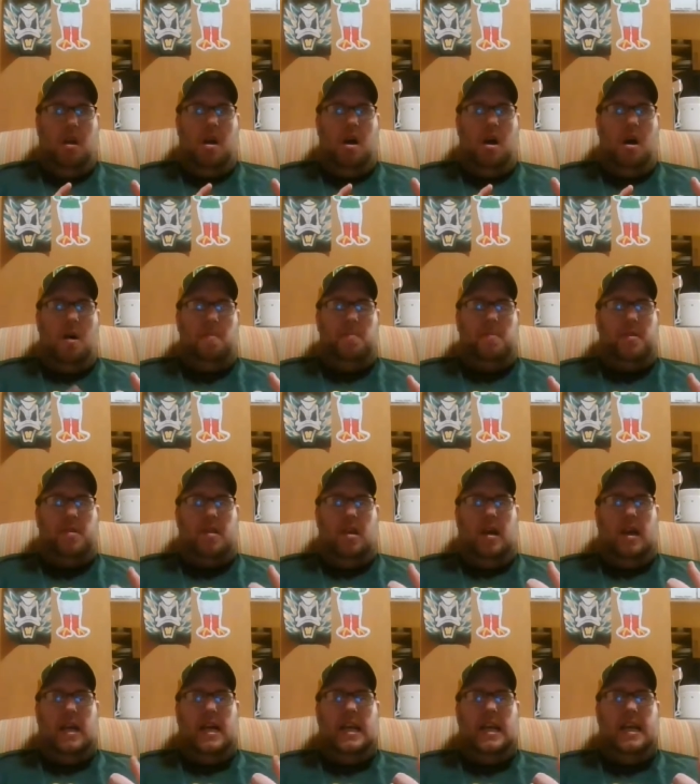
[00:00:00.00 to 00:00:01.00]
um, the
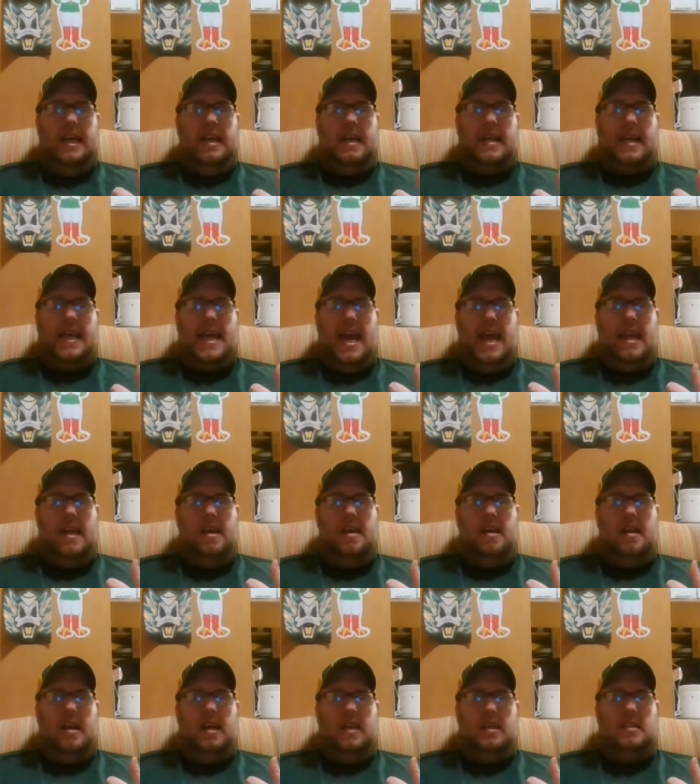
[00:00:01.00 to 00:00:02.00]
leading
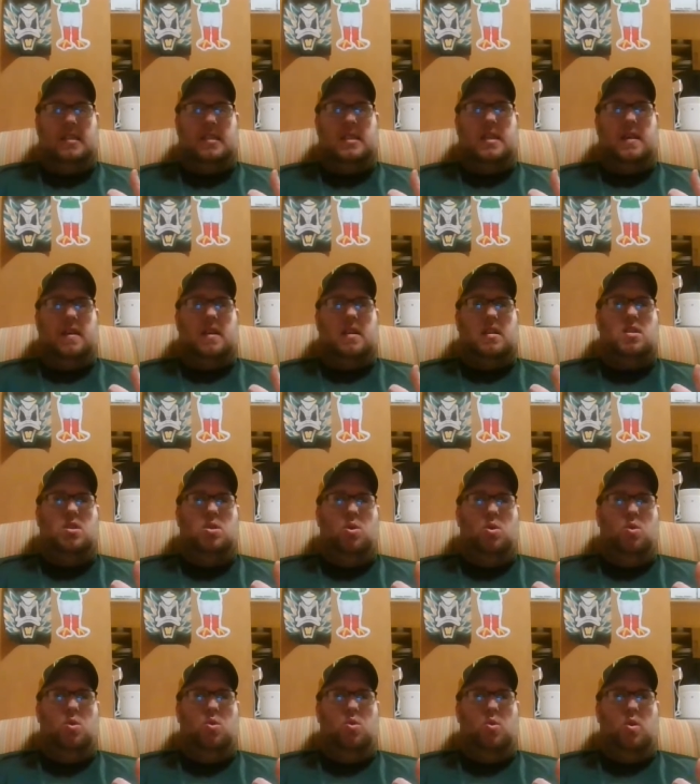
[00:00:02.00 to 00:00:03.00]
candidates to
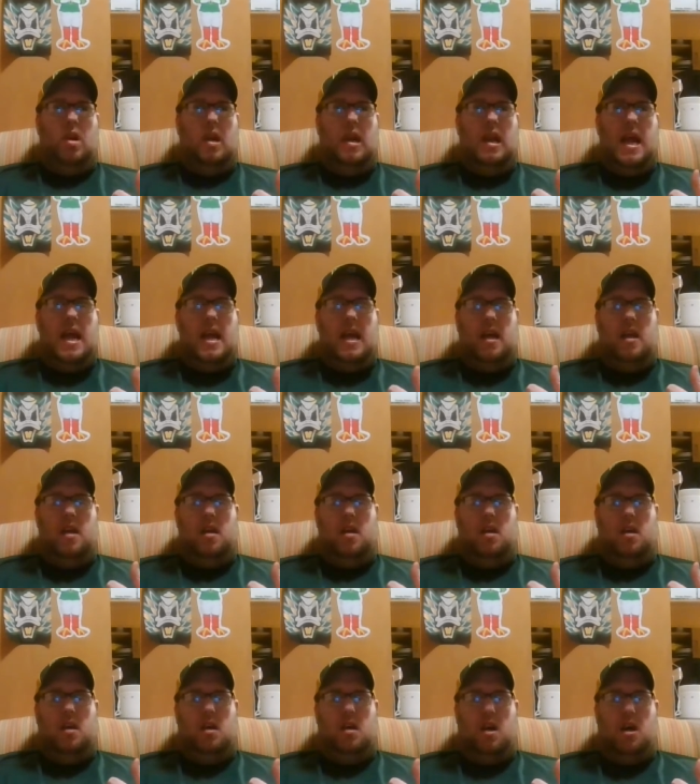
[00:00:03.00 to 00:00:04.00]
land
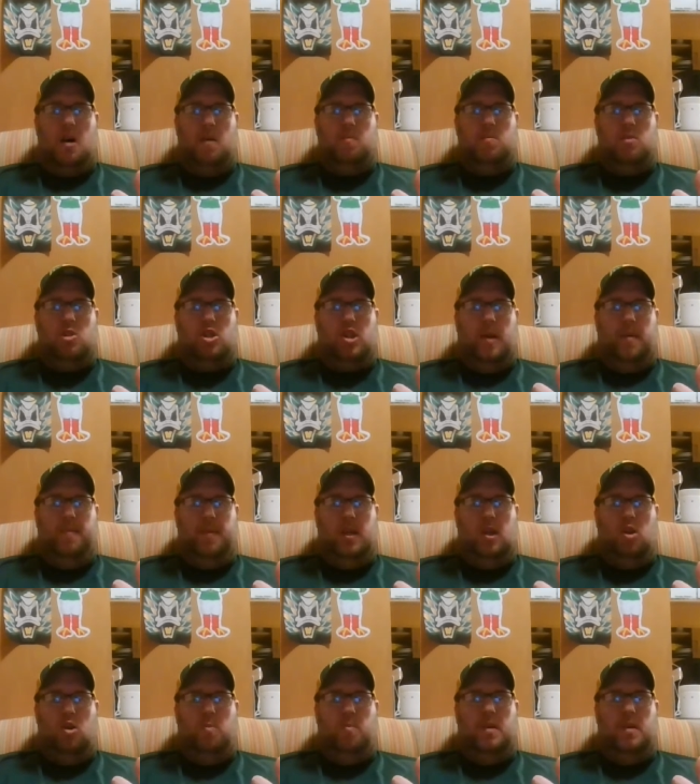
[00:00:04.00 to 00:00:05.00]
um, Jamie
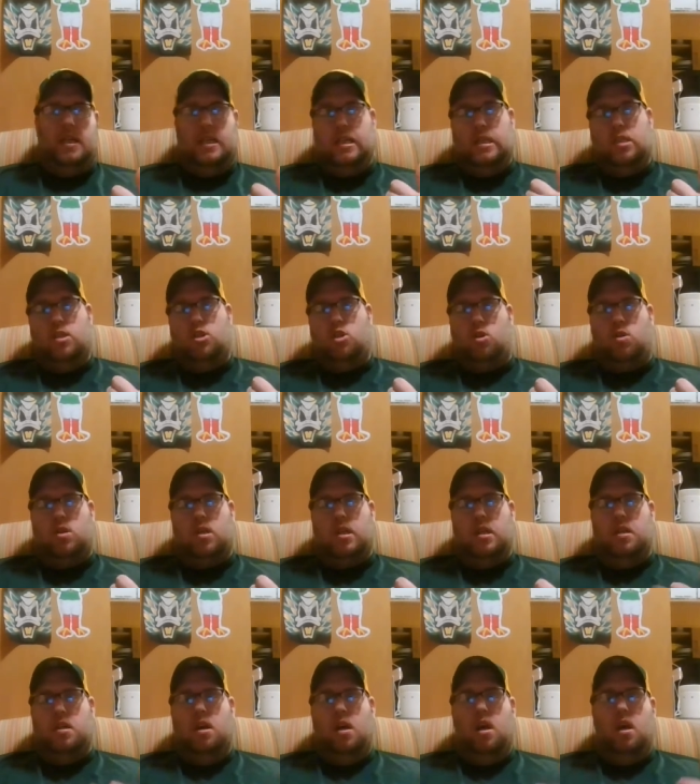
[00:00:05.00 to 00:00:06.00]
Newman is
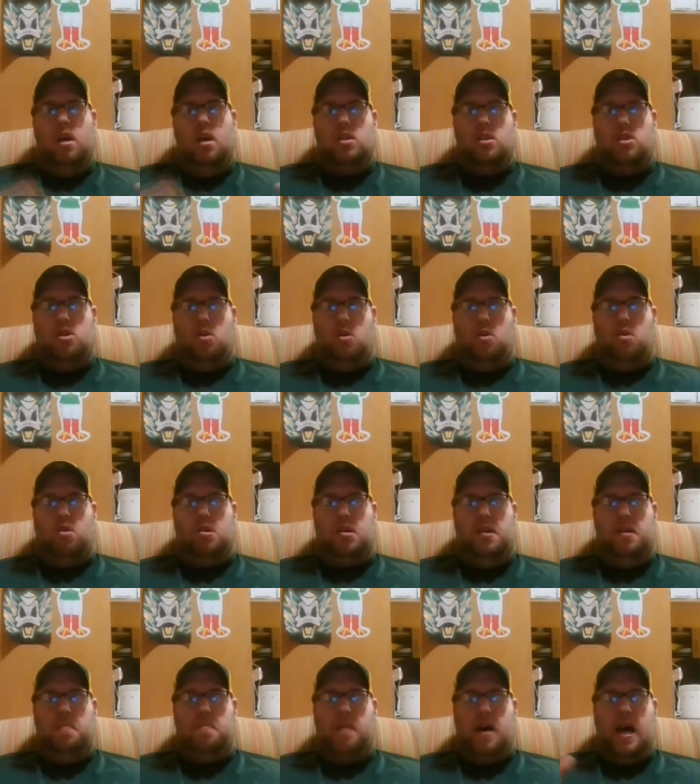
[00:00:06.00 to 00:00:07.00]
Oregon. So
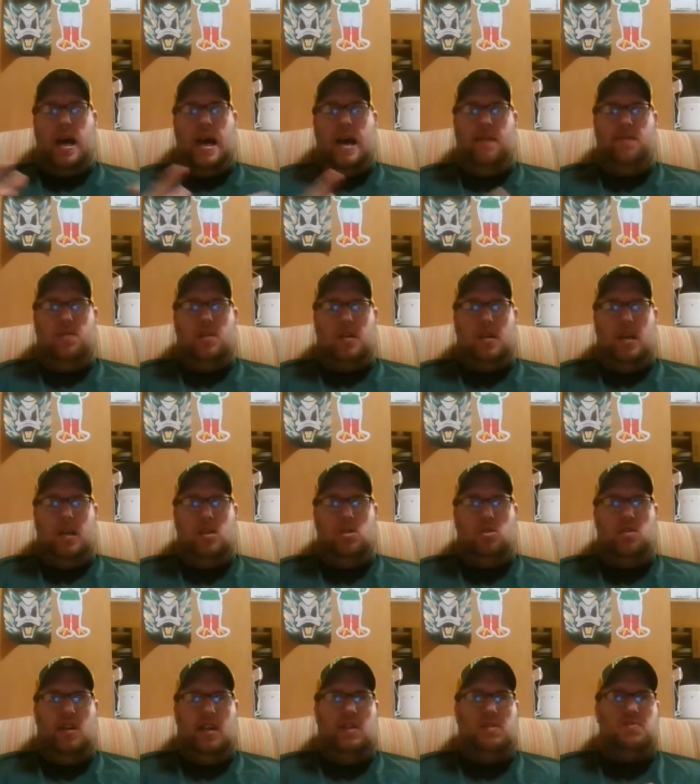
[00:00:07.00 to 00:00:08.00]
Oregon might have a
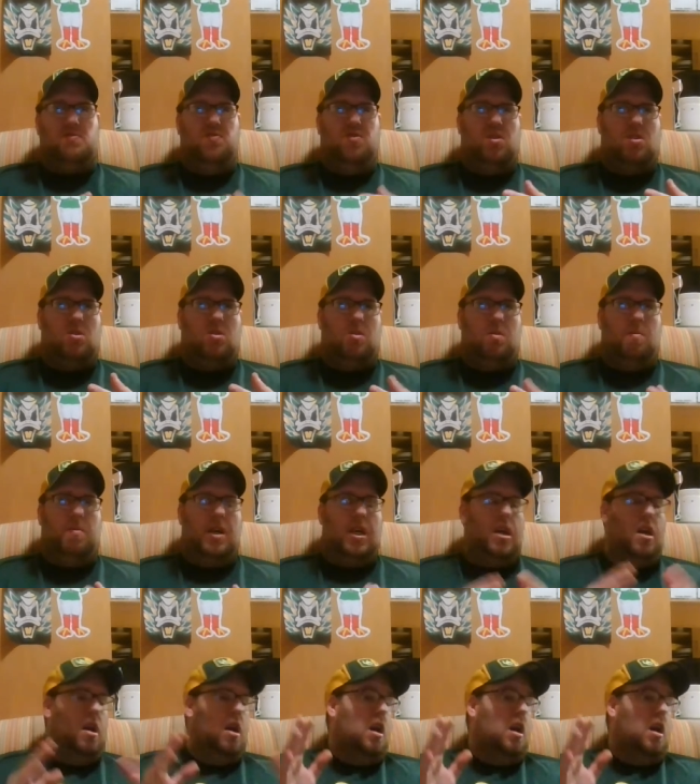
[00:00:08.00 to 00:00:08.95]
transfer quarterback.